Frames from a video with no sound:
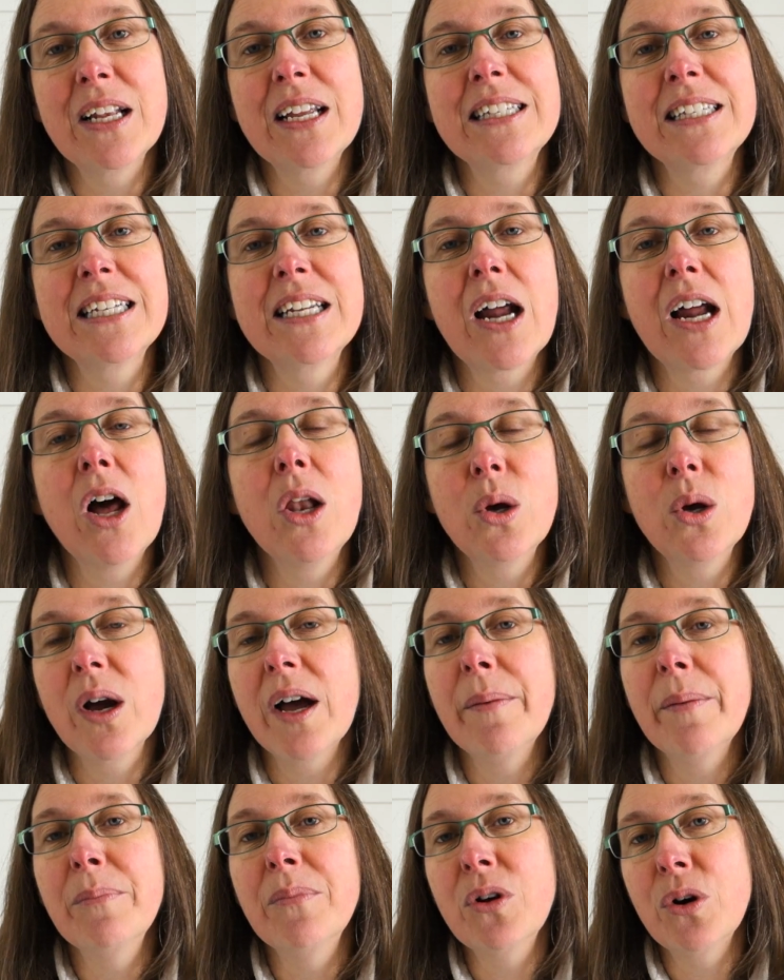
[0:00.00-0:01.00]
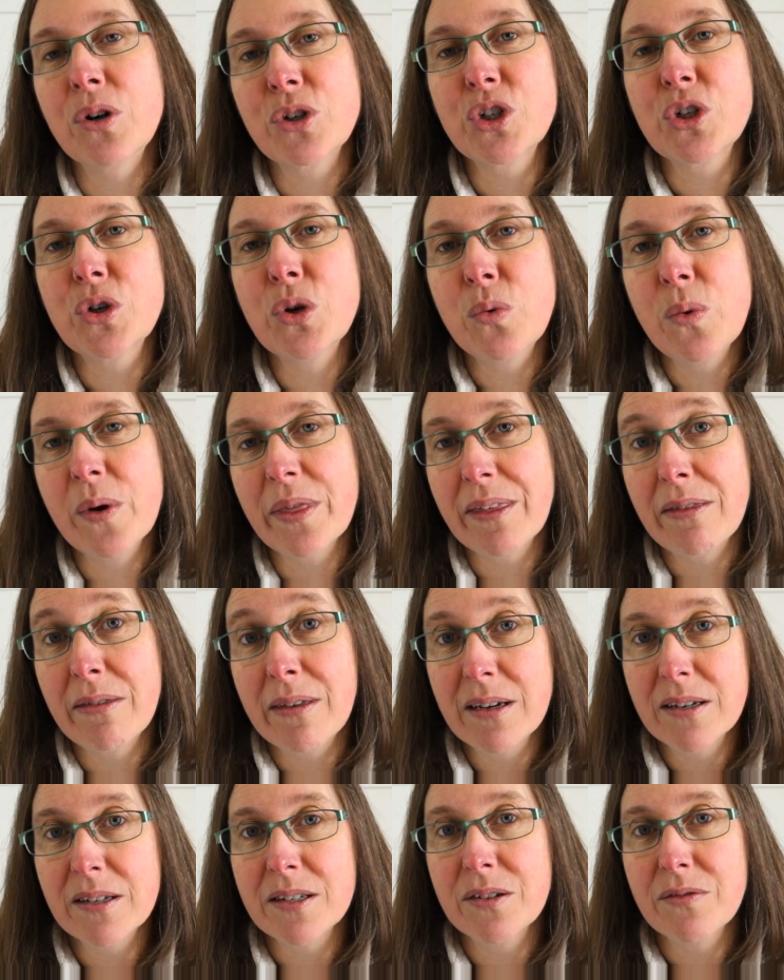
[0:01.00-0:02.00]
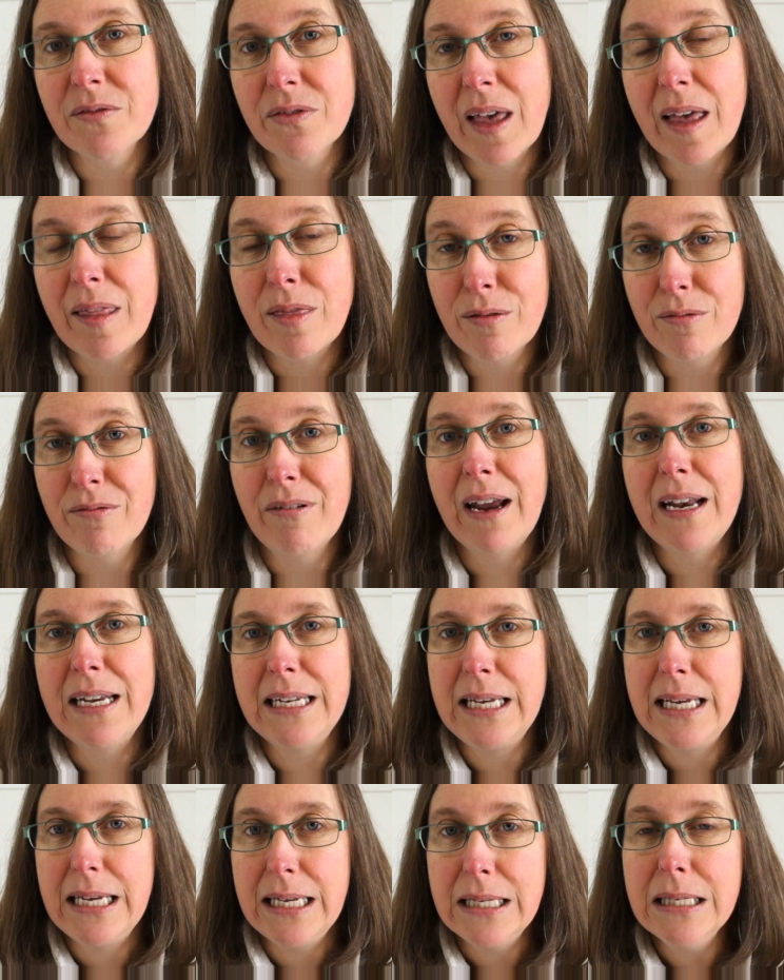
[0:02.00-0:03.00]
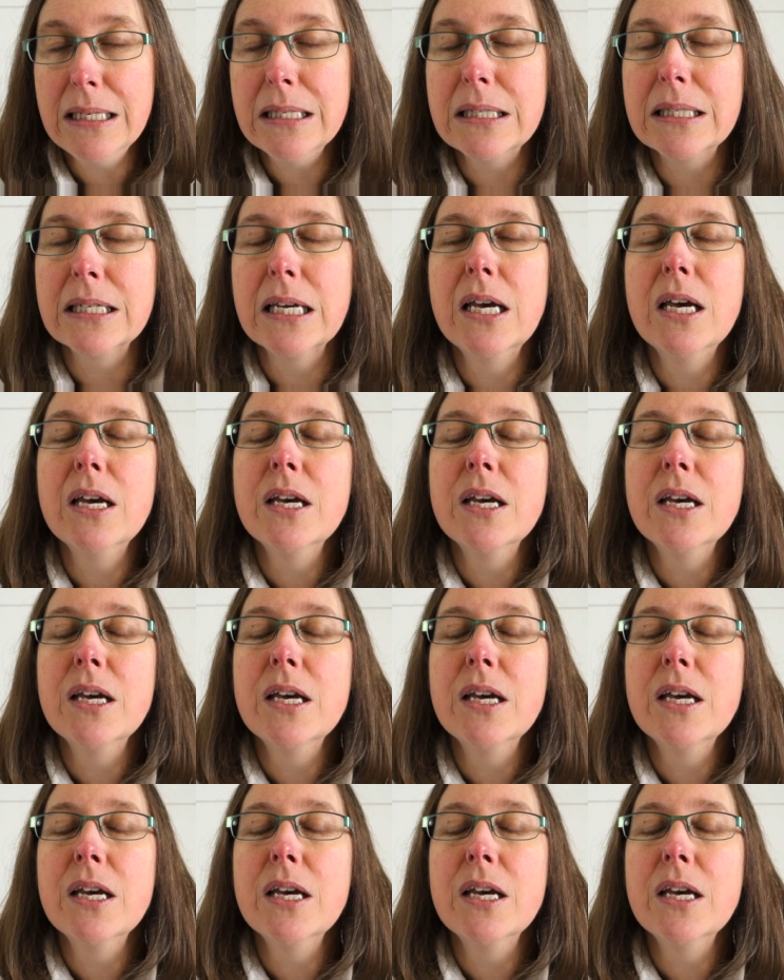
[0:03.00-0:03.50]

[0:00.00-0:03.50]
I said, look, I'm not sure what the thickness of that thread is,